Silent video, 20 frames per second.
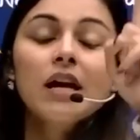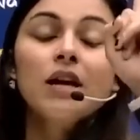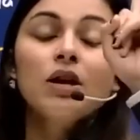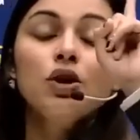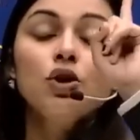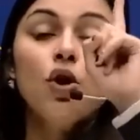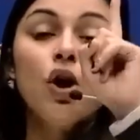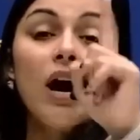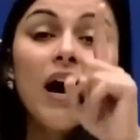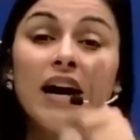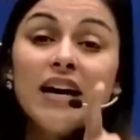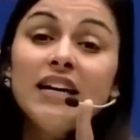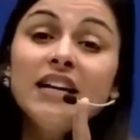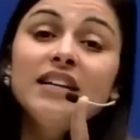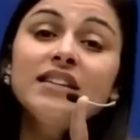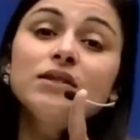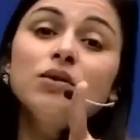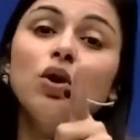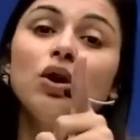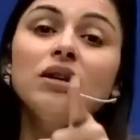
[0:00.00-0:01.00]
Your
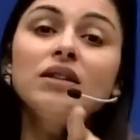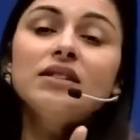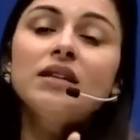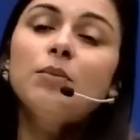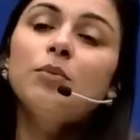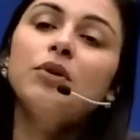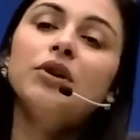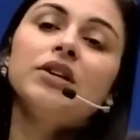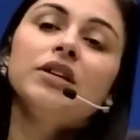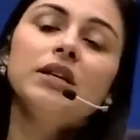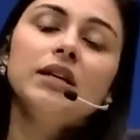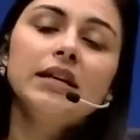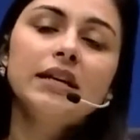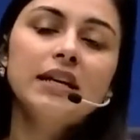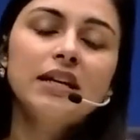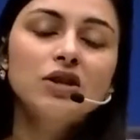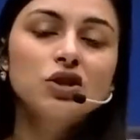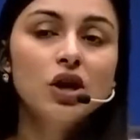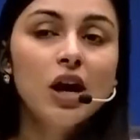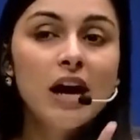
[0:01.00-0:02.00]
ionic solids are brittle in
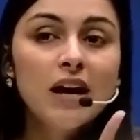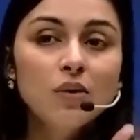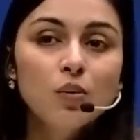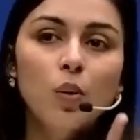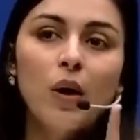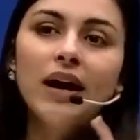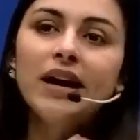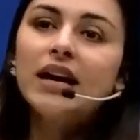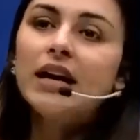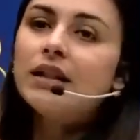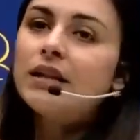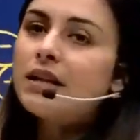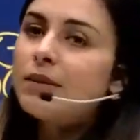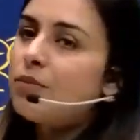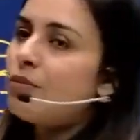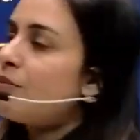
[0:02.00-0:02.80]
nature. And why are they